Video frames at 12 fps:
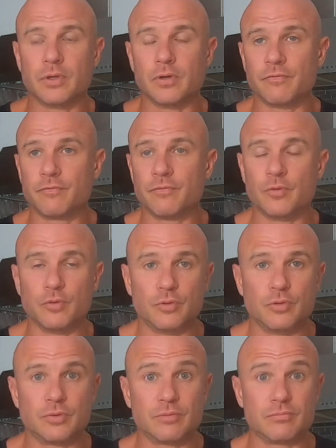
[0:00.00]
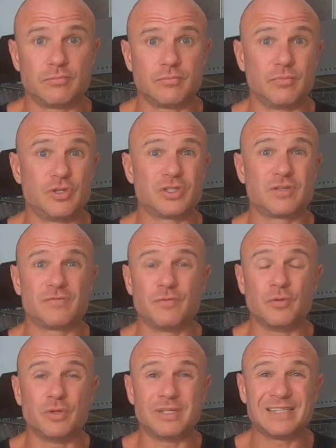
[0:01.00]
food, just
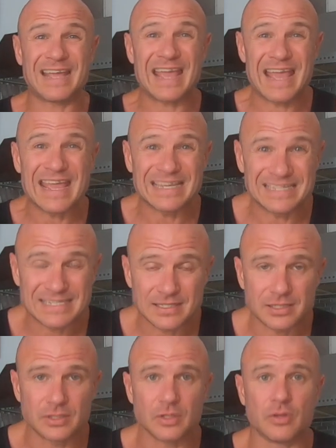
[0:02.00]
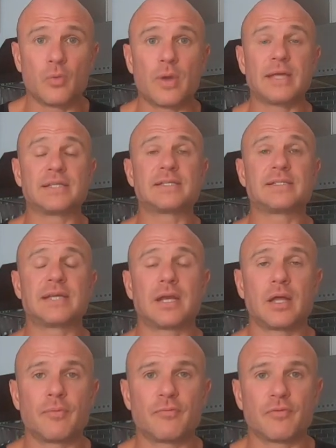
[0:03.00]
food taste, the way it's set
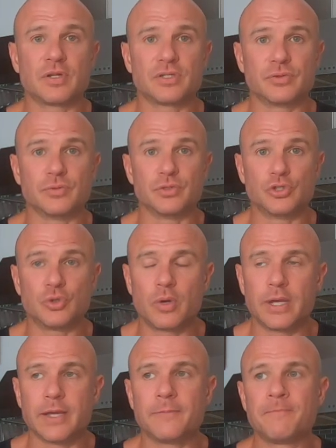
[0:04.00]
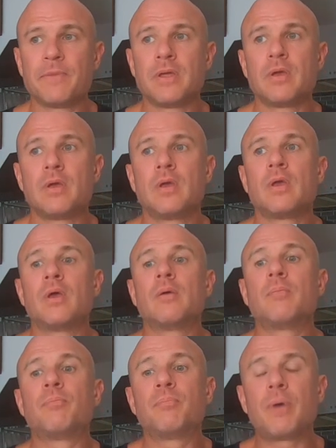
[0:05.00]
up for us to enjoy it.
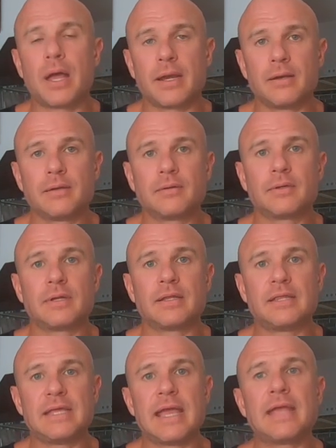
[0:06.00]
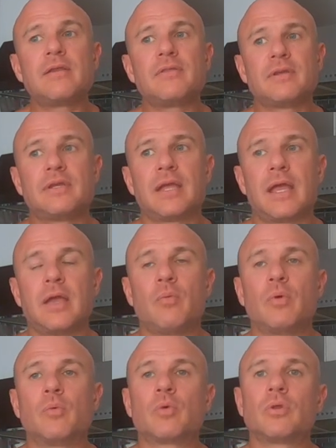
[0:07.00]
But at the end of the day,
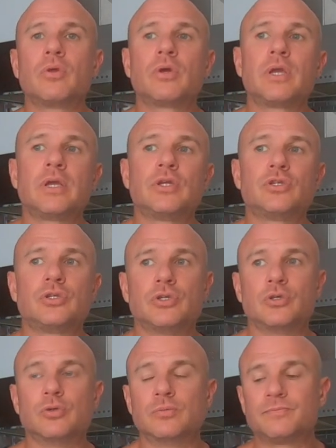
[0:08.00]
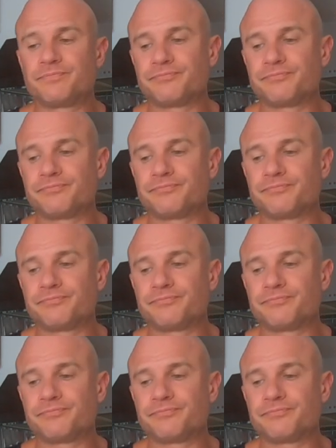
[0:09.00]
when we're looking to